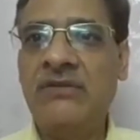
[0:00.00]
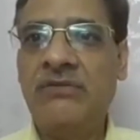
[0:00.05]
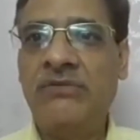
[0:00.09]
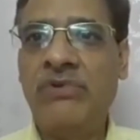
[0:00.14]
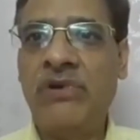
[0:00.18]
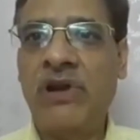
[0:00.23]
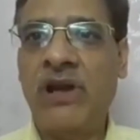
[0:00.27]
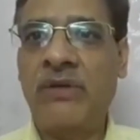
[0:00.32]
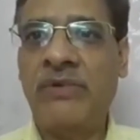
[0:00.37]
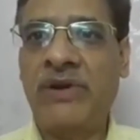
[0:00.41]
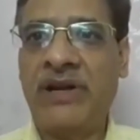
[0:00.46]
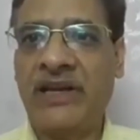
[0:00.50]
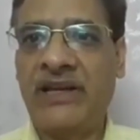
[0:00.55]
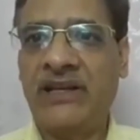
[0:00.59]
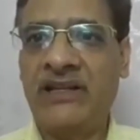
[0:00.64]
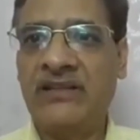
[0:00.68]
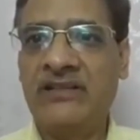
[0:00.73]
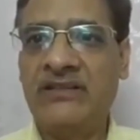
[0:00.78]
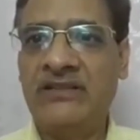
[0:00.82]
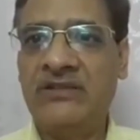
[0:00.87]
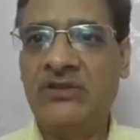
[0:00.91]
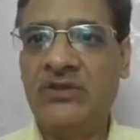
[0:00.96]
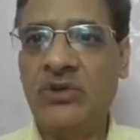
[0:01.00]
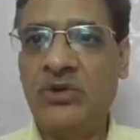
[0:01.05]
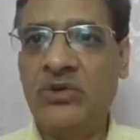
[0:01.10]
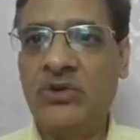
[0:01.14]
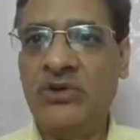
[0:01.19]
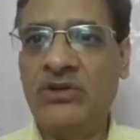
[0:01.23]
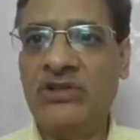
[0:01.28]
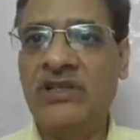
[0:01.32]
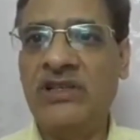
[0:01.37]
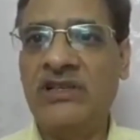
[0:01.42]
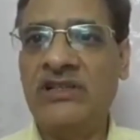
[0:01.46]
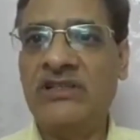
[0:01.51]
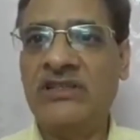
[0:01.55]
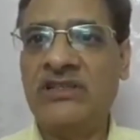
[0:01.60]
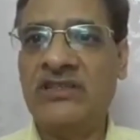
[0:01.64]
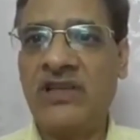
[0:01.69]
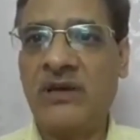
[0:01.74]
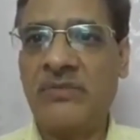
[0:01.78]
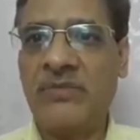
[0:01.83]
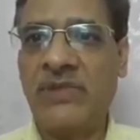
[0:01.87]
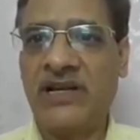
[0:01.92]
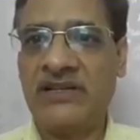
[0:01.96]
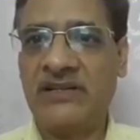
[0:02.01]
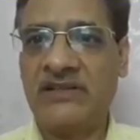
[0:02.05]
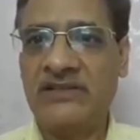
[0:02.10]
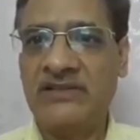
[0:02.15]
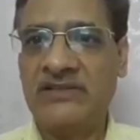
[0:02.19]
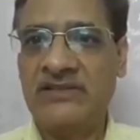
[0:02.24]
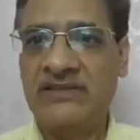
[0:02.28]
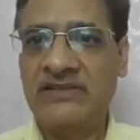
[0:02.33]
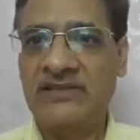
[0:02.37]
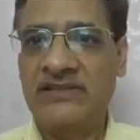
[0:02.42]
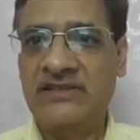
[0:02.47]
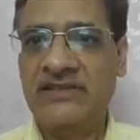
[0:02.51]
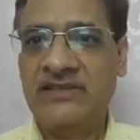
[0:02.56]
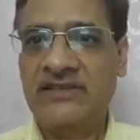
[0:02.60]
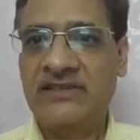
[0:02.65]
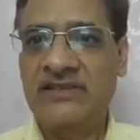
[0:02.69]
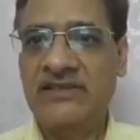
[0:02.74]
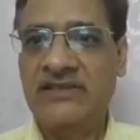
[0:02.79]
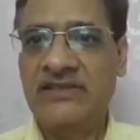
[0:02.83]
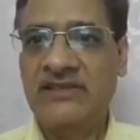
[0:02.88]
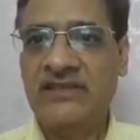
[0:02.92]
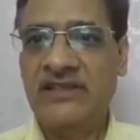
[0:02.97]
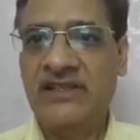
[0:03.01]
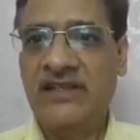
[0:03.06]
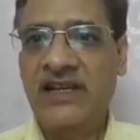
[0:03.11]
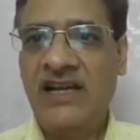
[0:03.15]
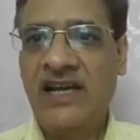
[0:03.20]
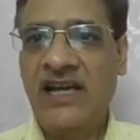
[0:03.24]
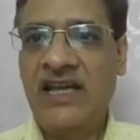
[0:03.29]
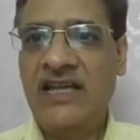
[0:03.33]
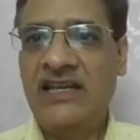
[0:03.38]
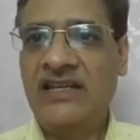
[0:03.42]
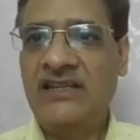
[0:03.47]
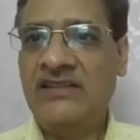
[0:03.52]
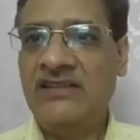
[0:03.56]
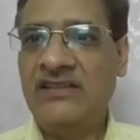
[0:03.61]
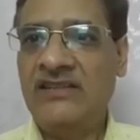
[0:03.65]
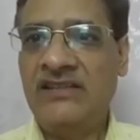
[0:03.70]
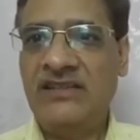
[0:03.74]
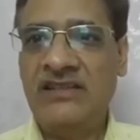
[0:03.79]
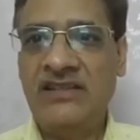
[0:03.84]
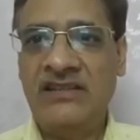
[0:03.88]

flowering throughout the summer and